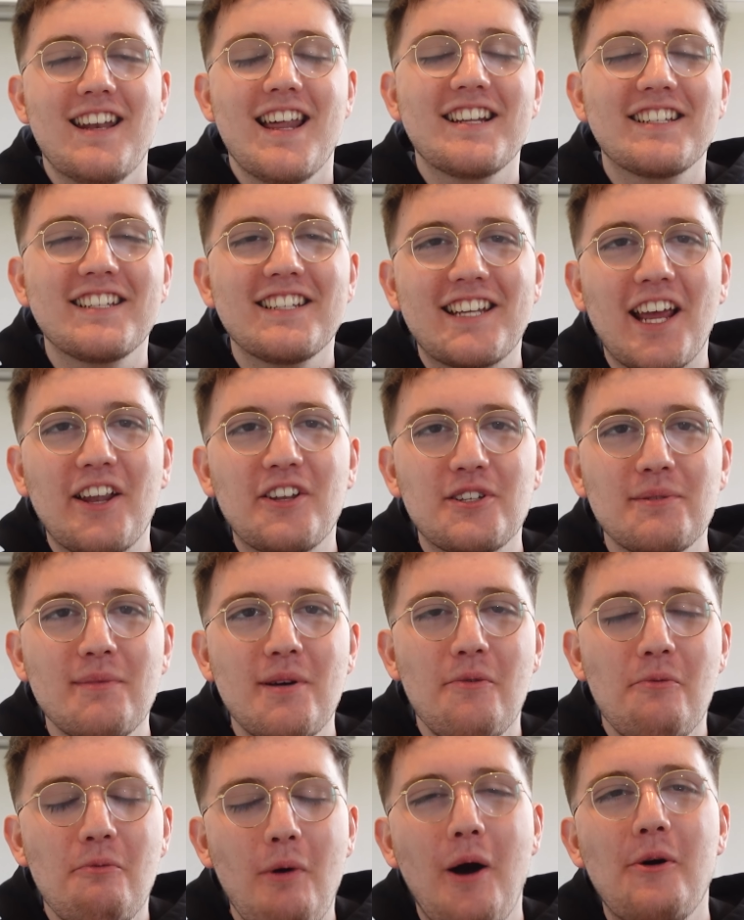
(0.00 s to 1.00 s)
Ladies and
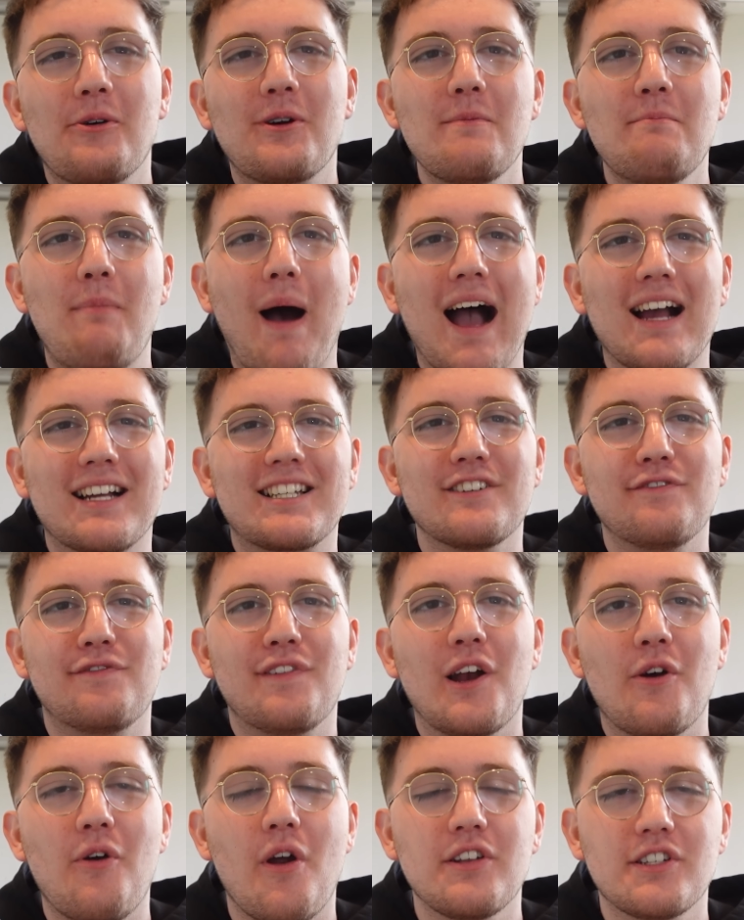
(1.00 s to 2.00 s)
gentlemen, welcome back to
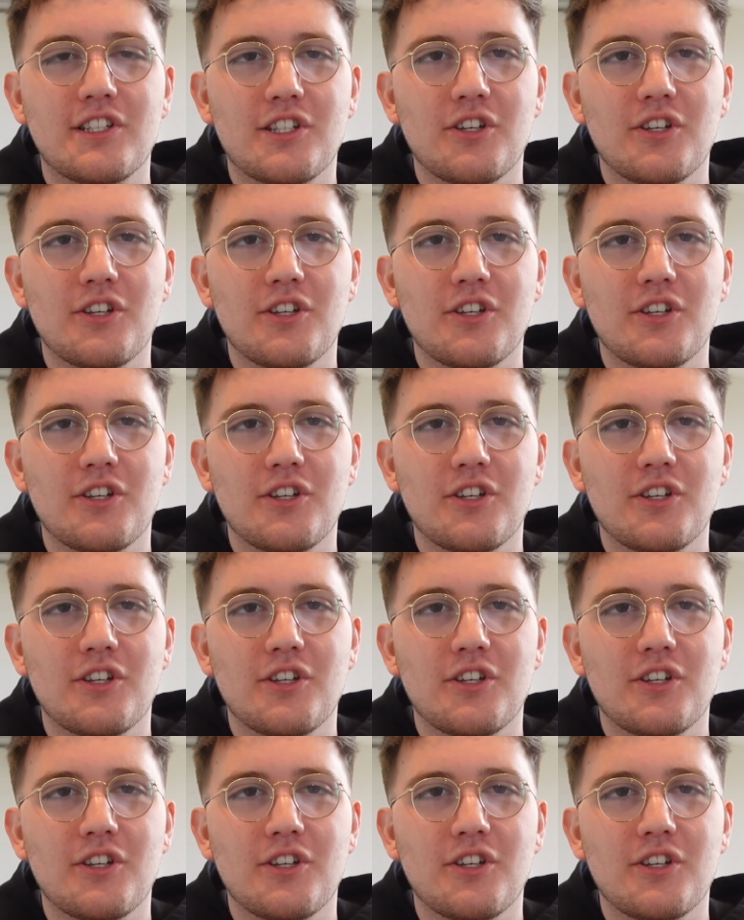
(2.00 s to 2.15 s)
Villa on